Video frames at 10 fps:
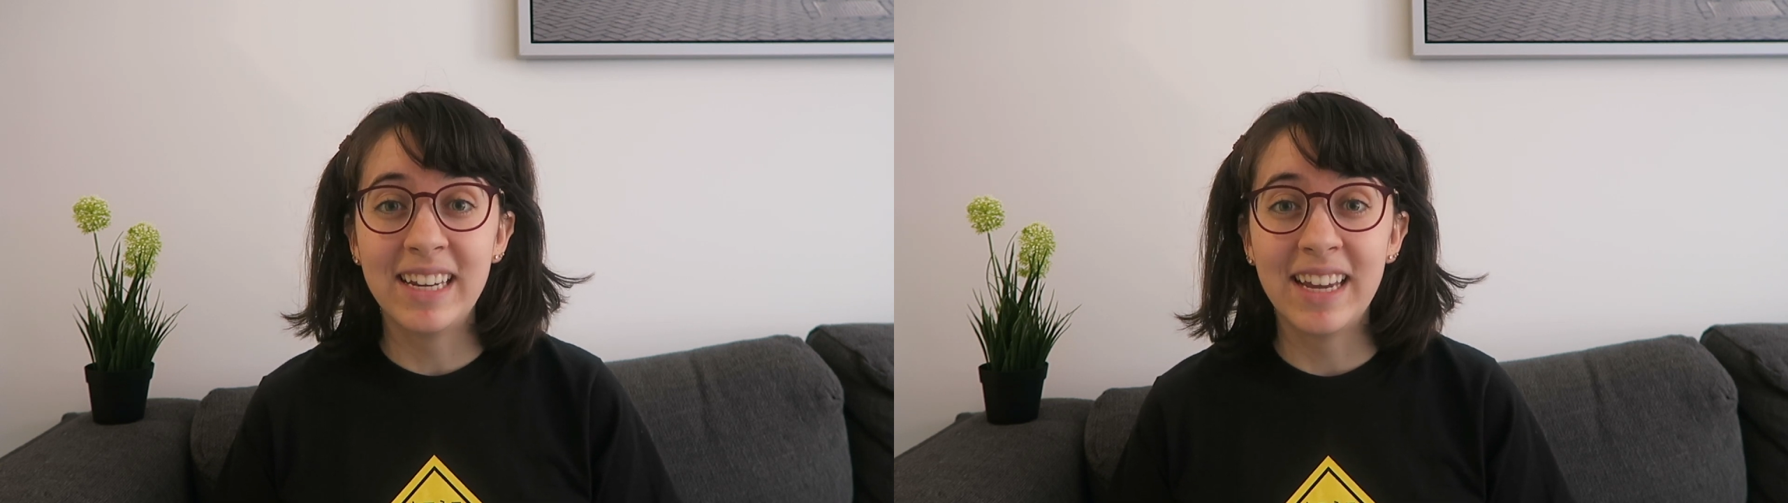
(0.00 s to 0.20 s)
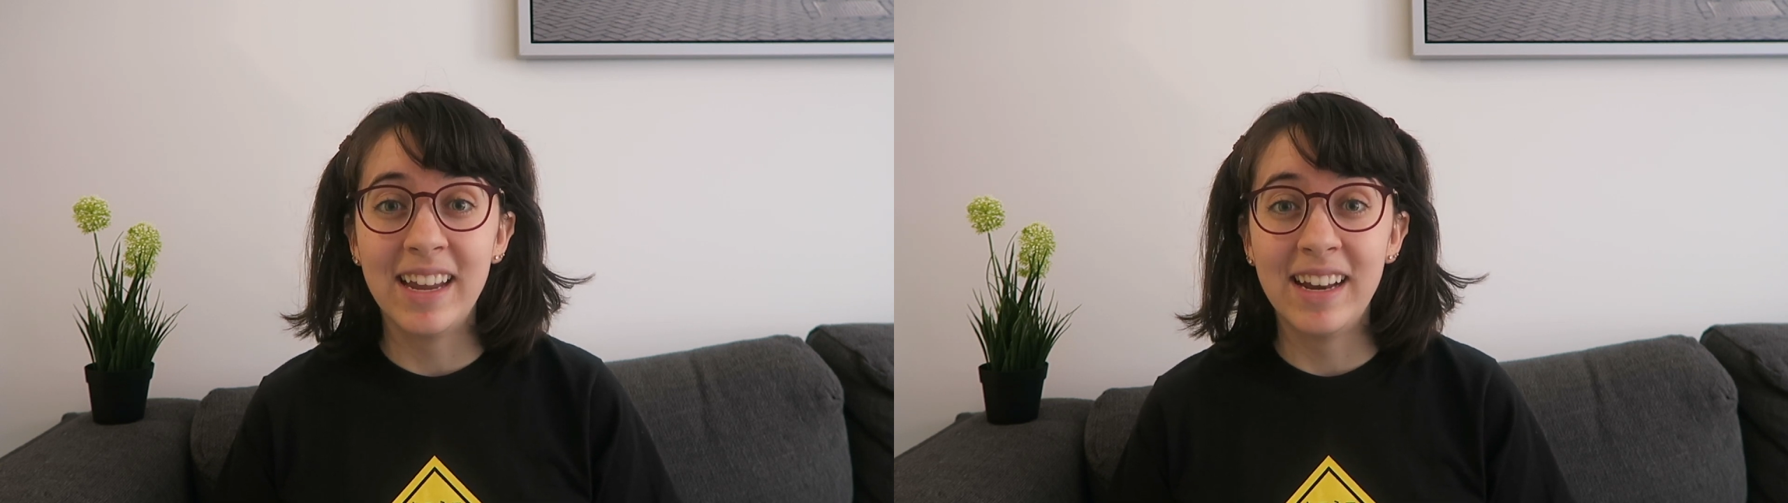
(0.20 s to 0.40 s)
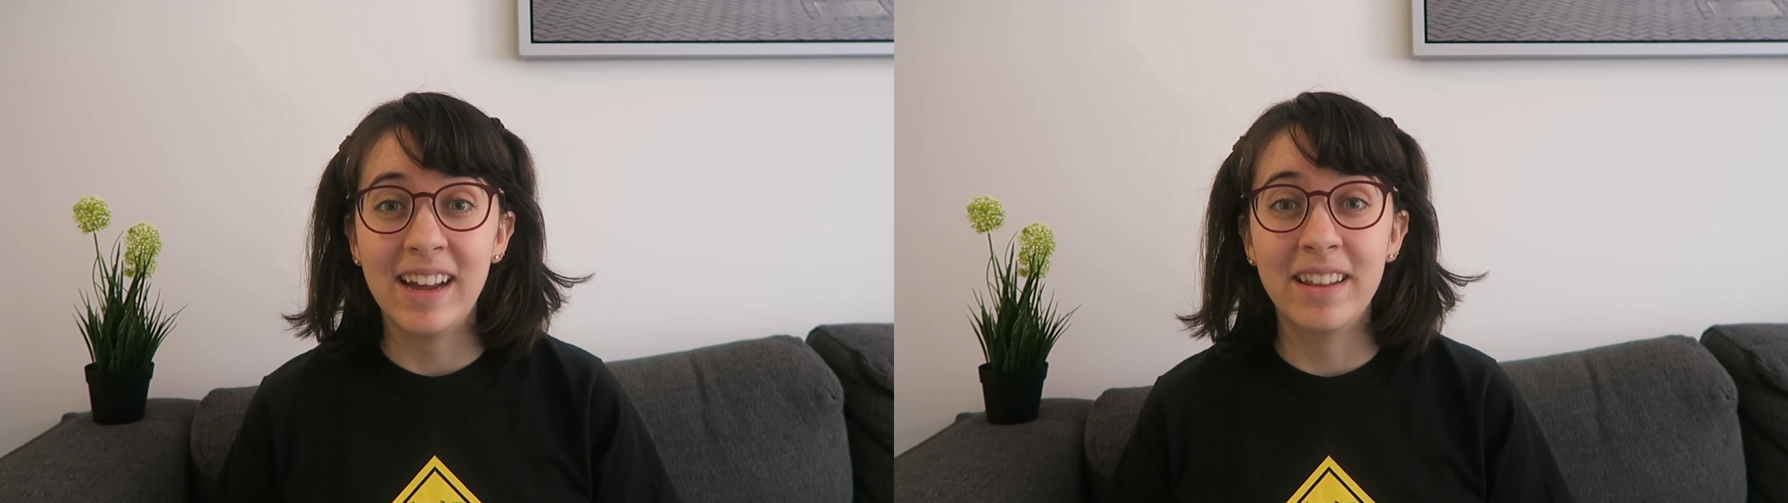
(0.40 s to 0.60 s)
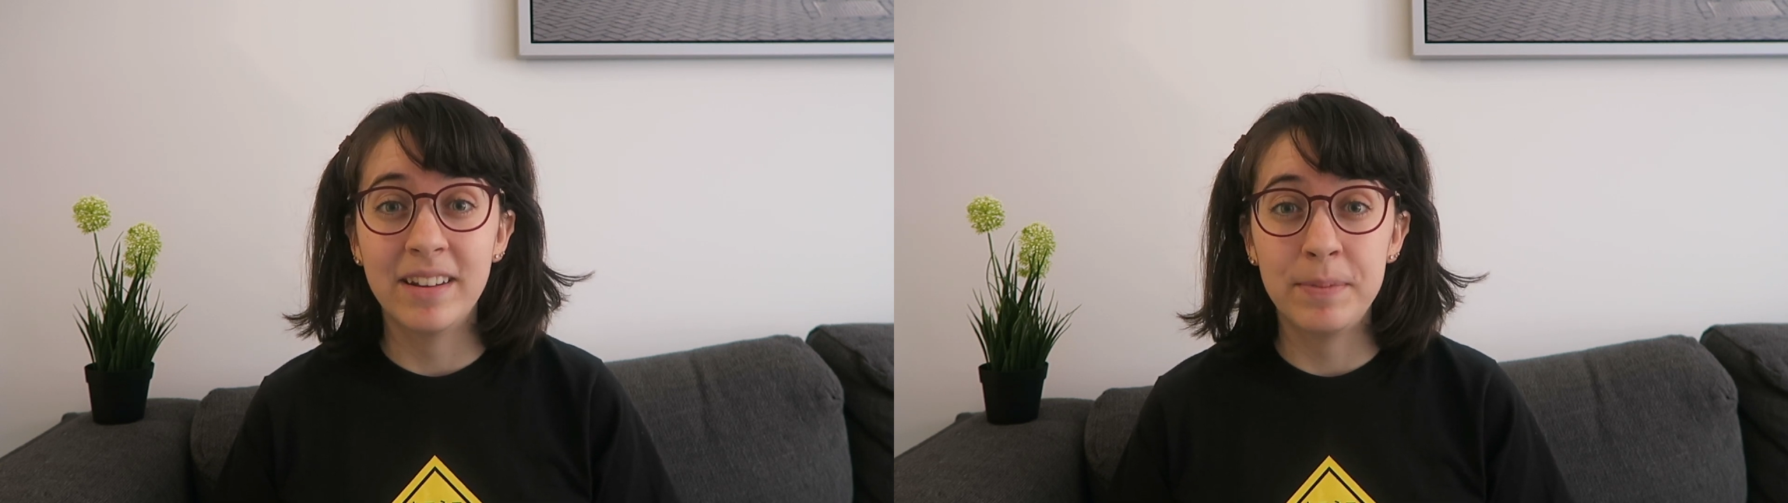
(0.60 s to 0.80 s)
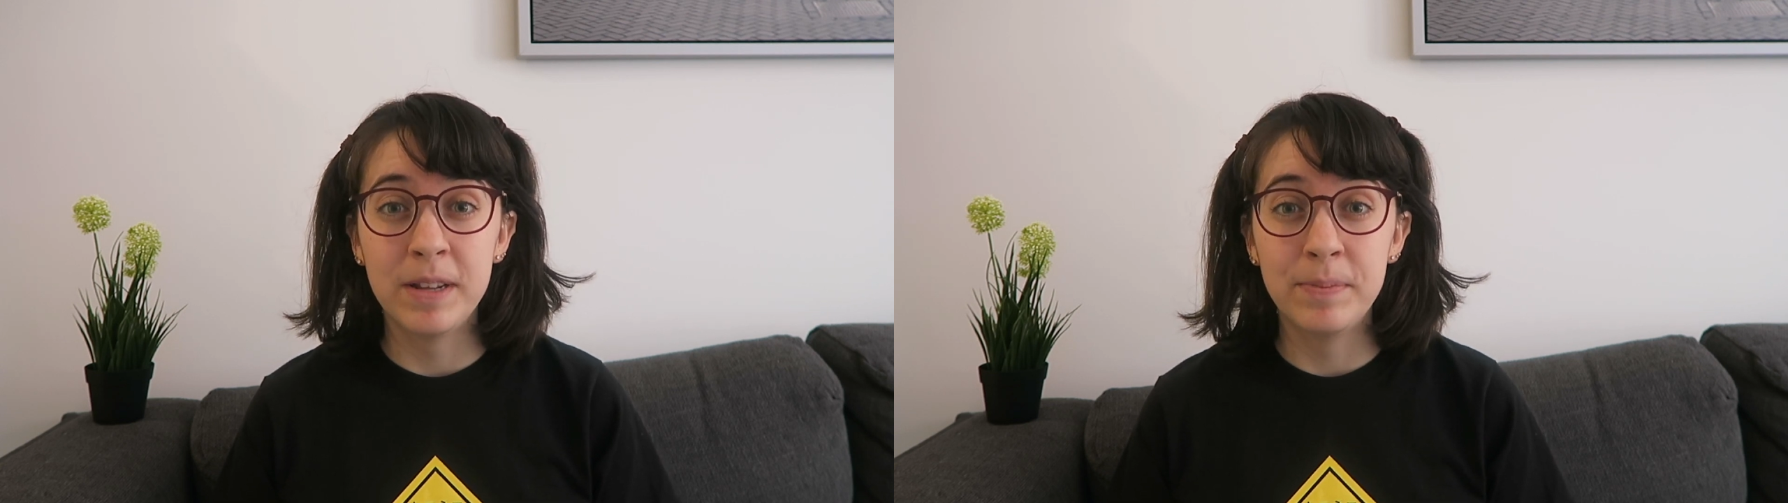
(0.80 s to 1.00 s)
to get
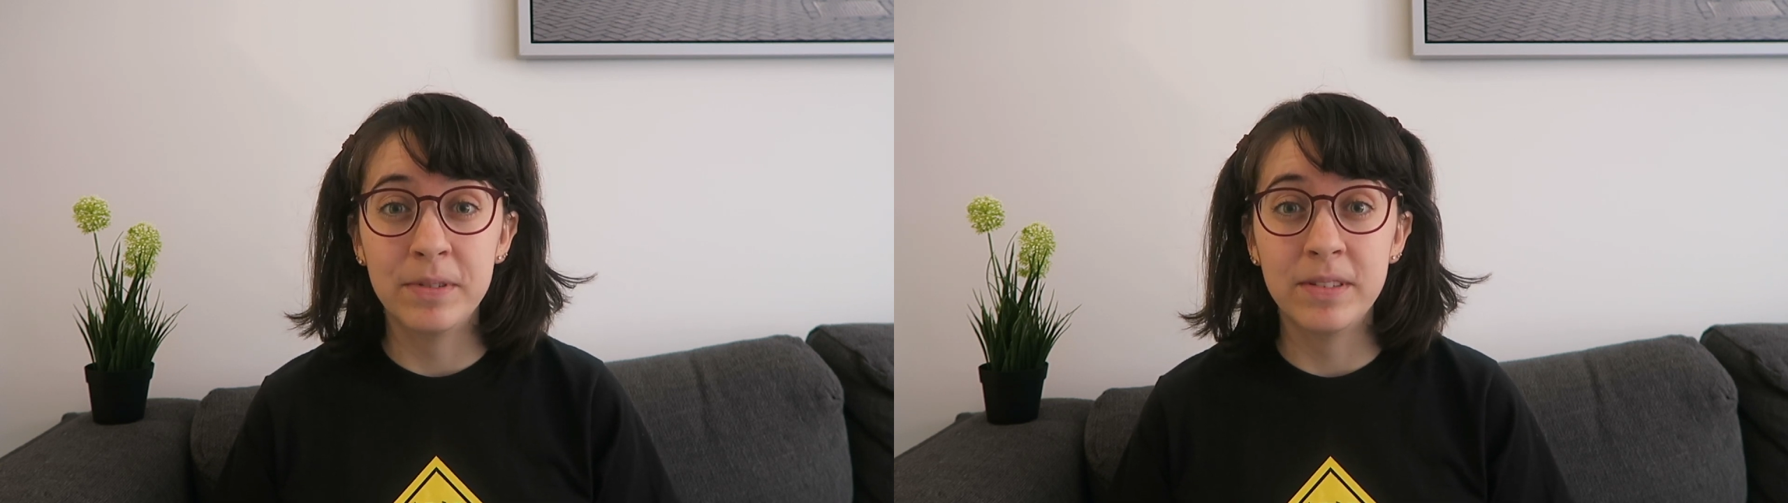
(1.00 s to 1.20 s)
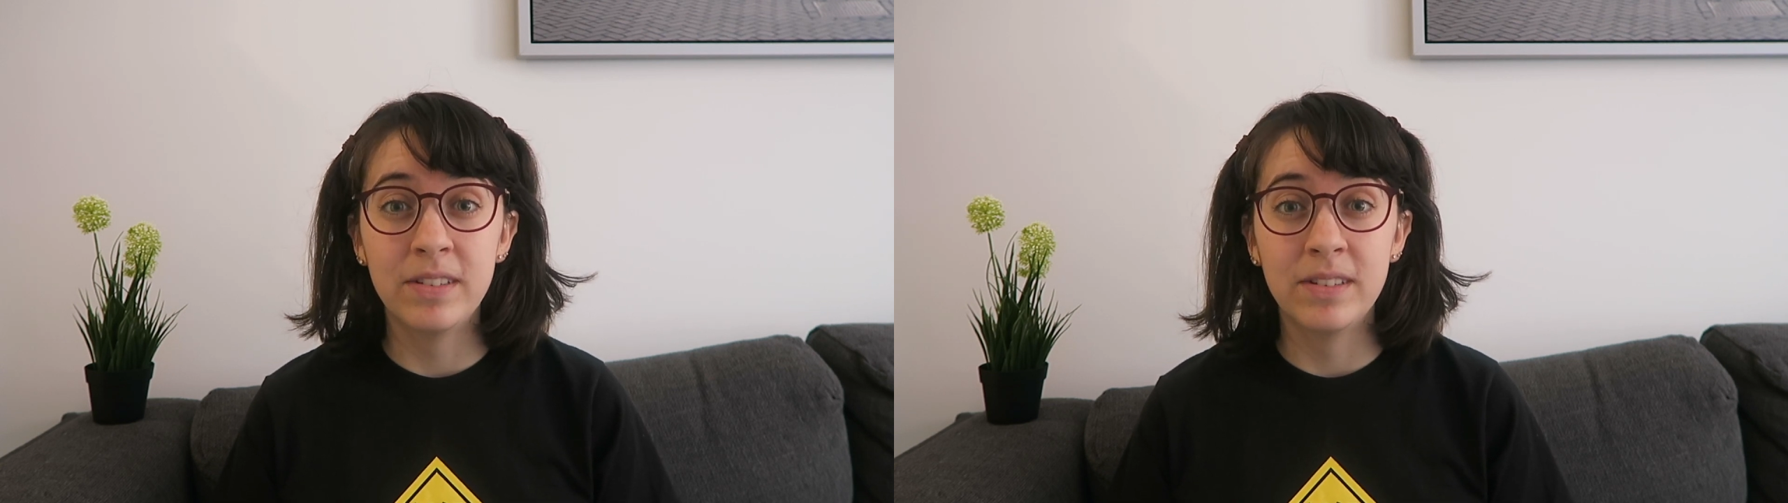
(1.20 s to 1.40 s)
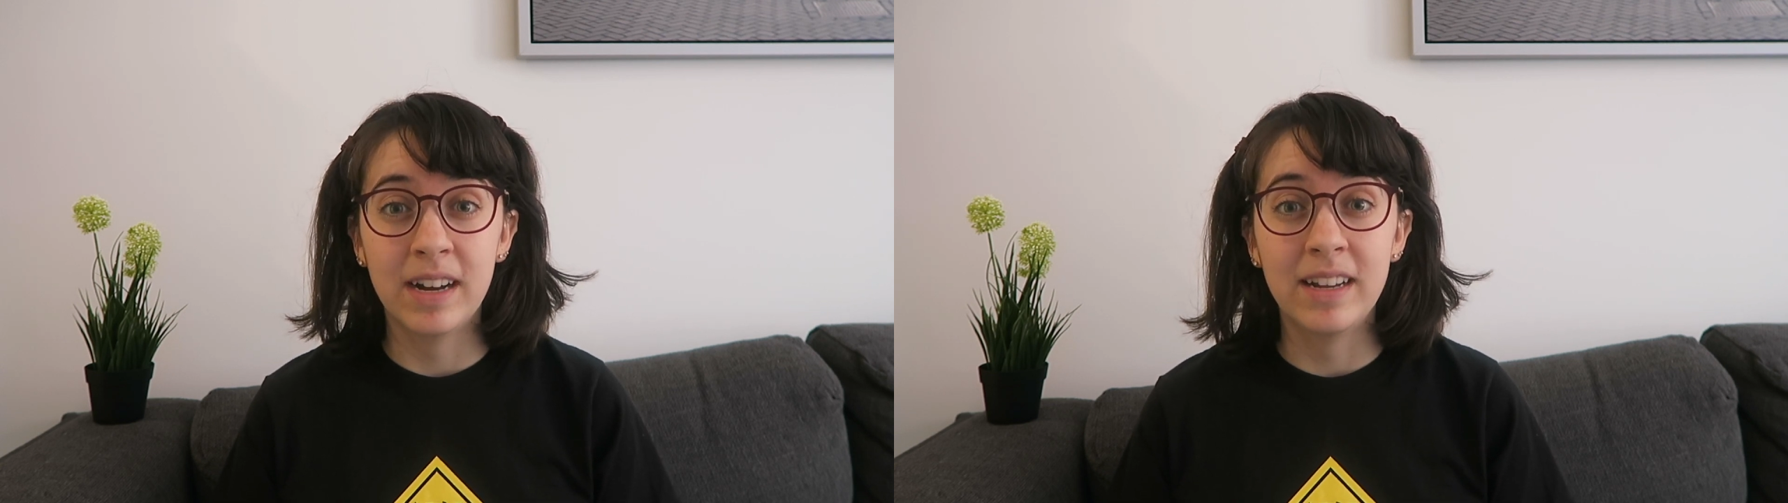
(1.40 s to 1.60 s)
other people to